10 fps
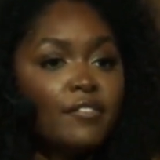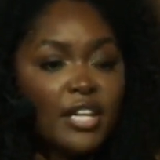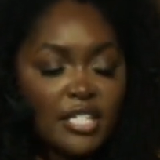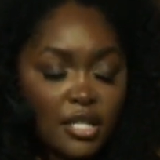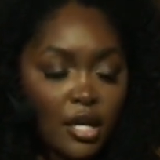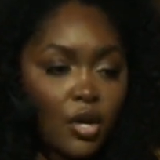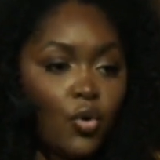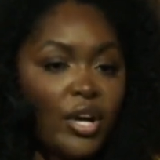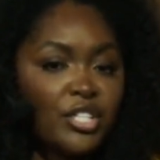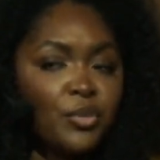is
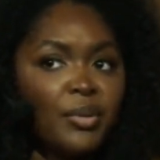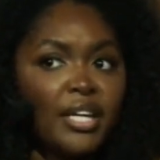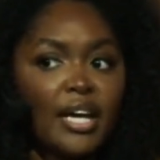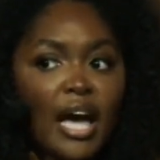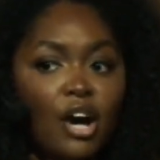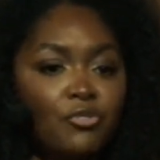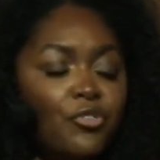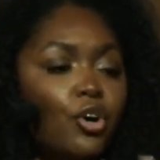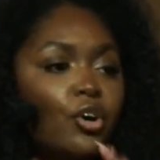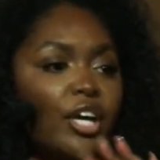going to be
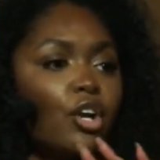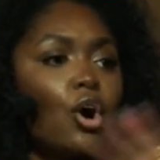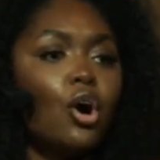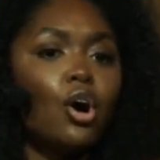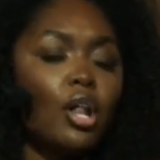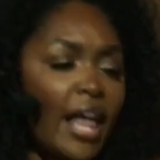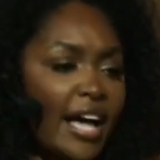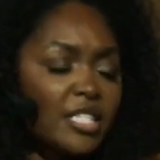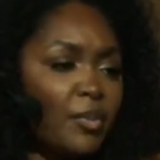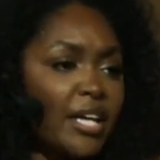helpful in all
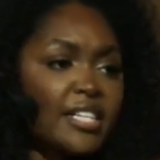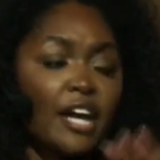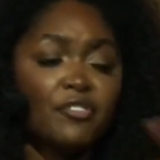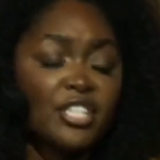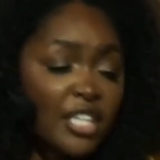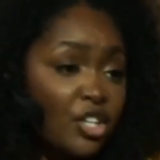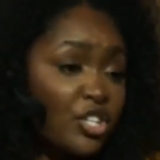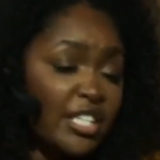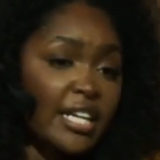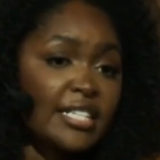aspects. Every single
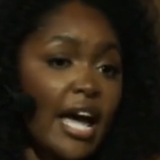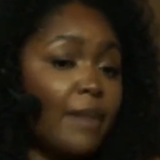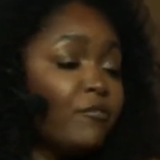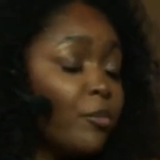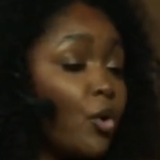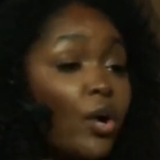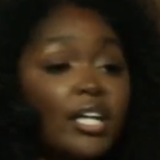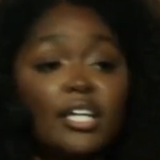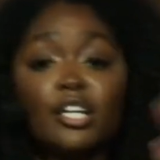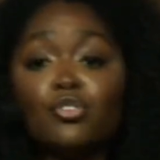skin type, from
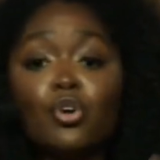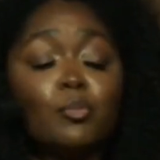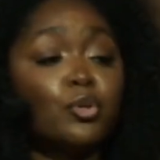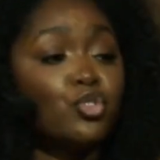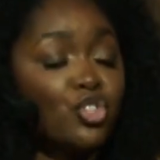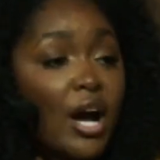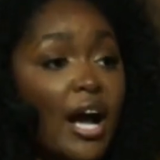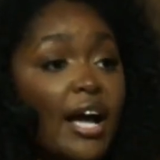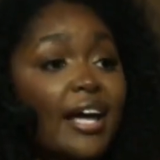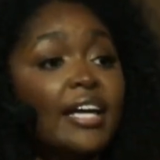oily, normal,
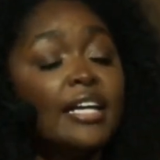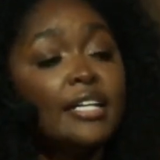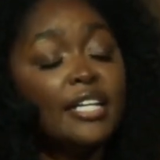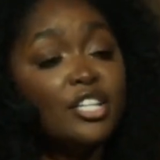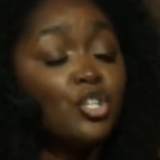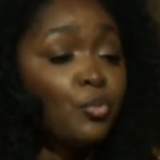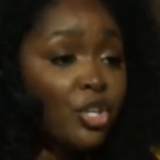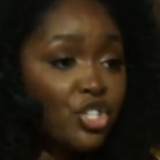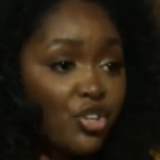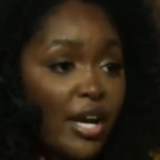dry, needs a
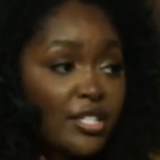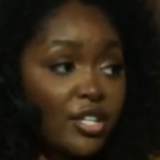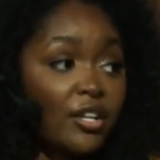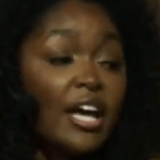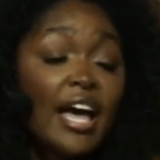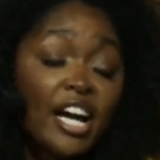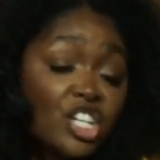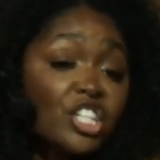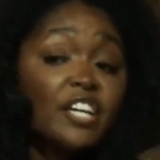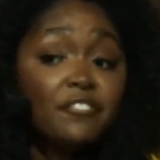moisturizer.
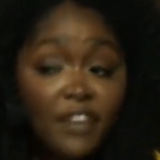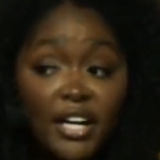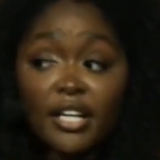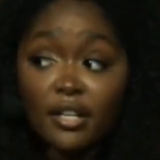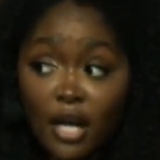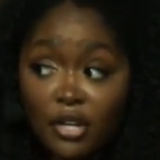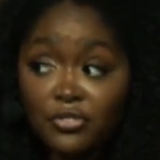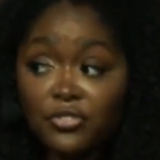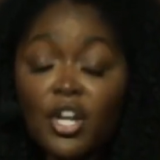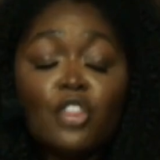Actually, funny enough,
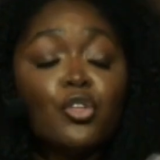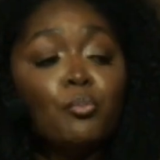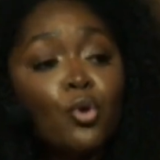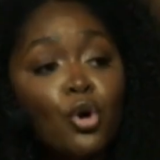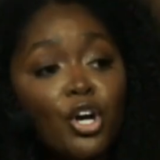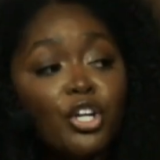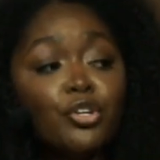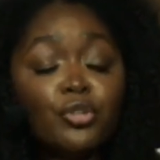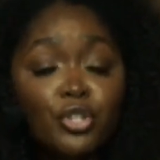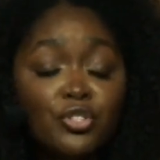the more
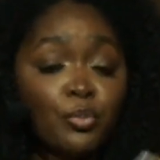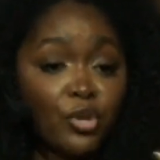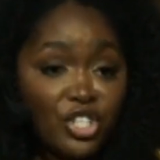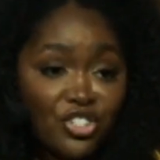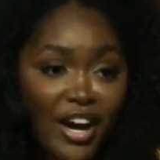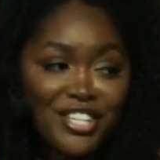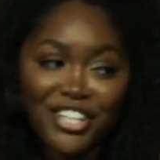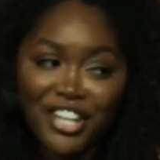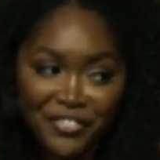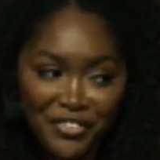you use a
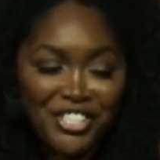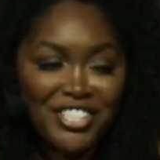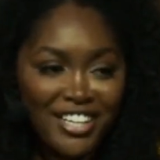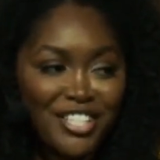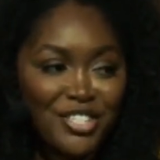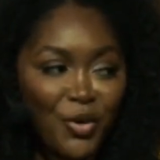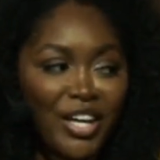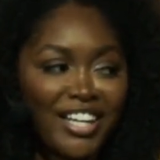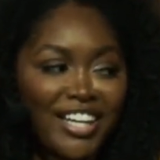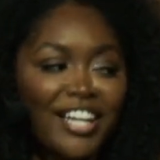moisturizer, if your skin is
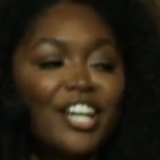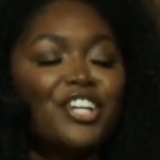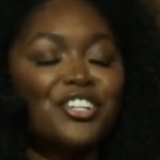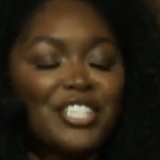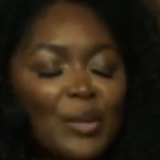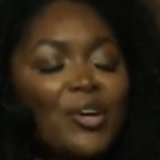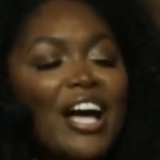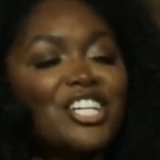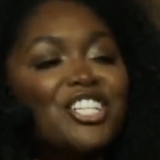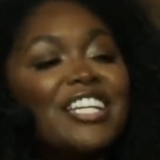oily, your skin will
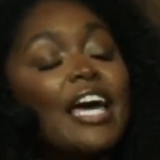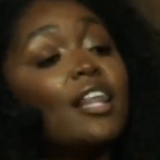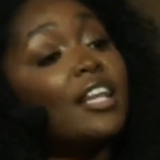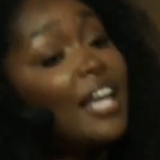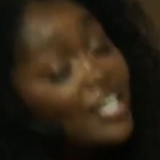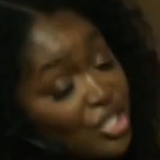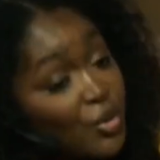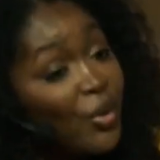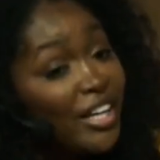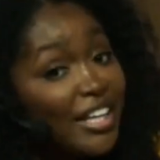actually get less
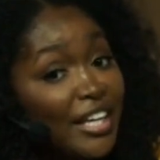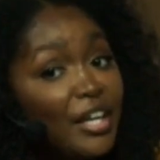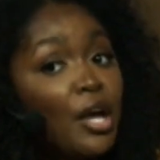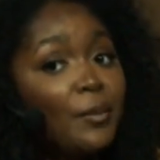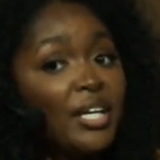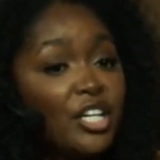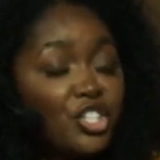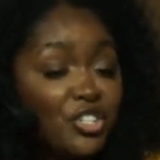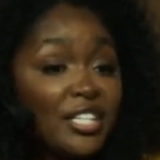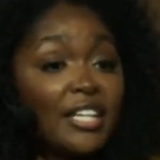oily because
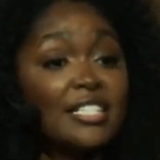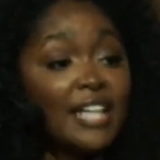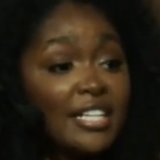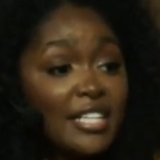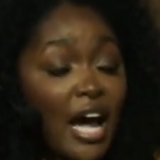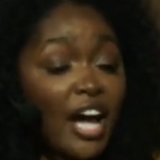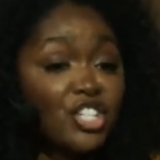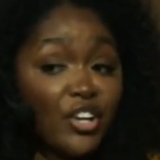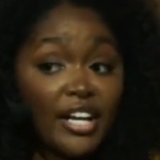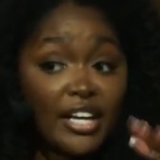your skin is nice and
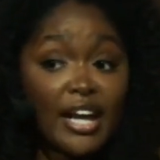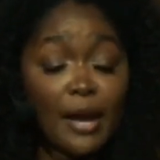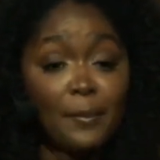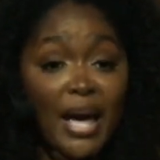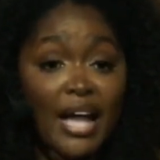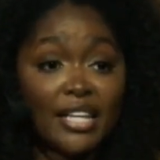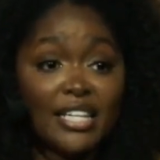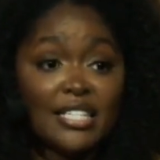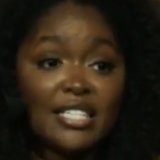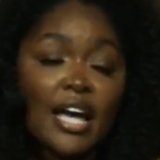hydrated and
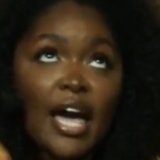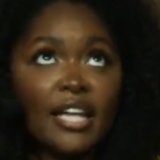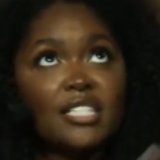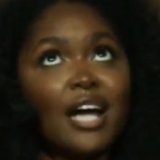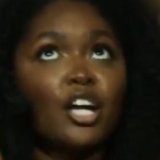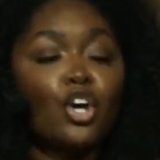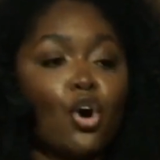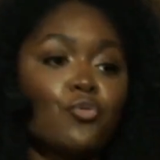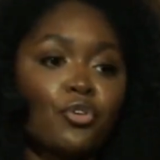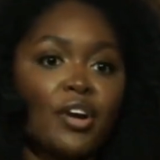balanced, and it's not going to
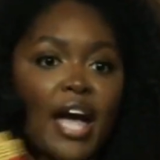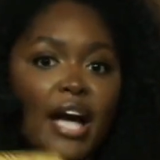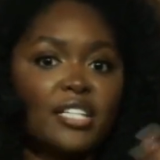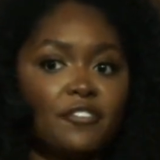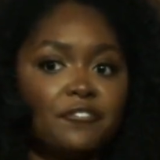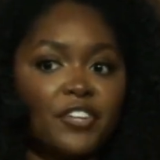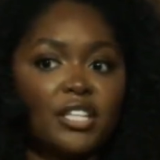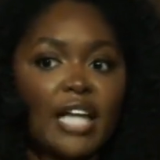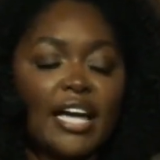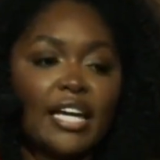overreact and feel
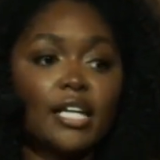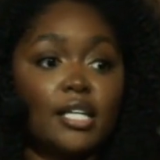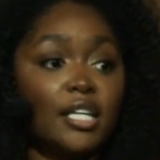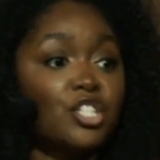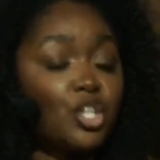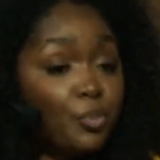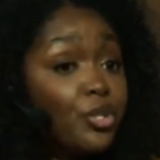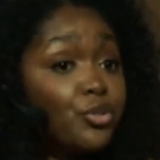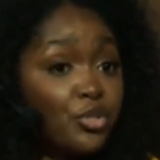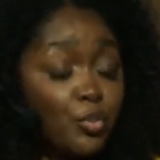like it needs to
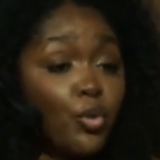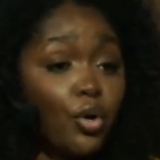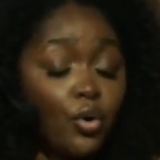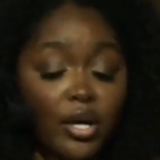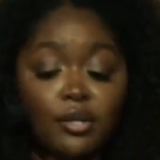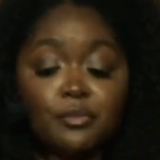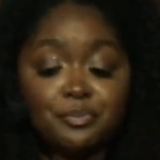produce more oil.